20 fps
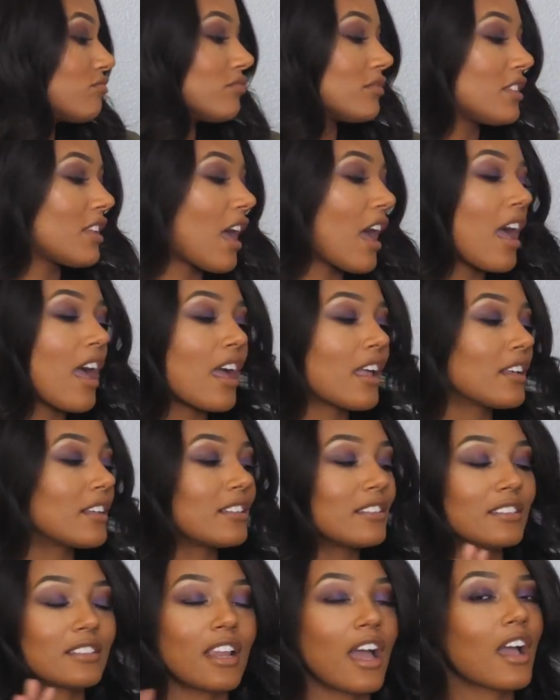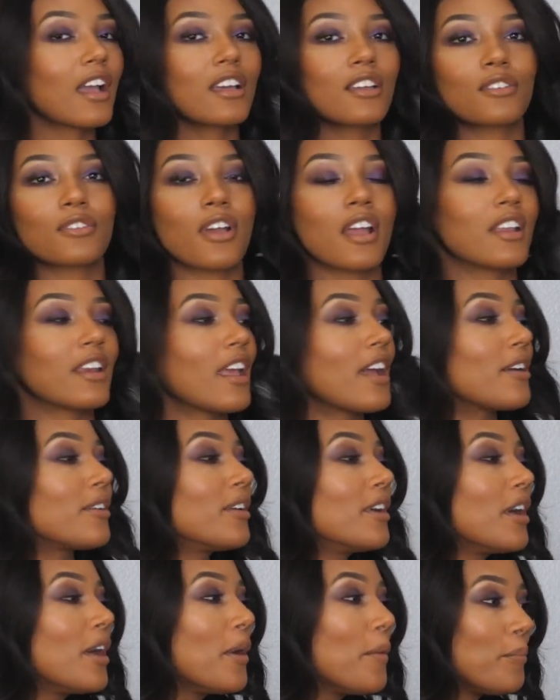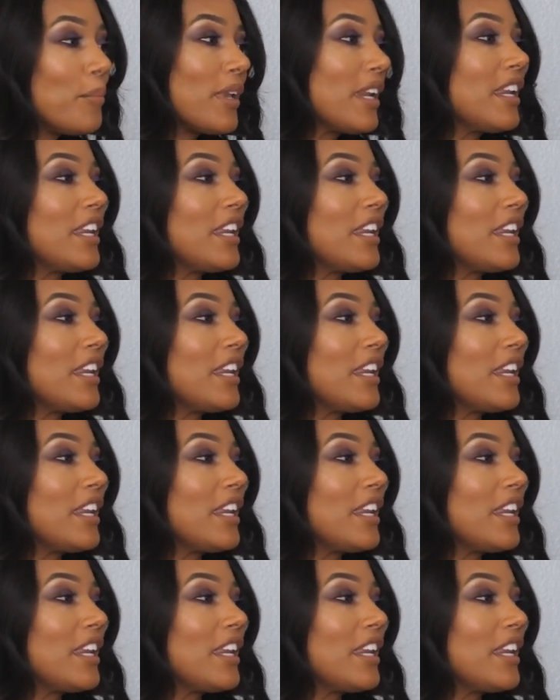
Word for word: not, not good right now. But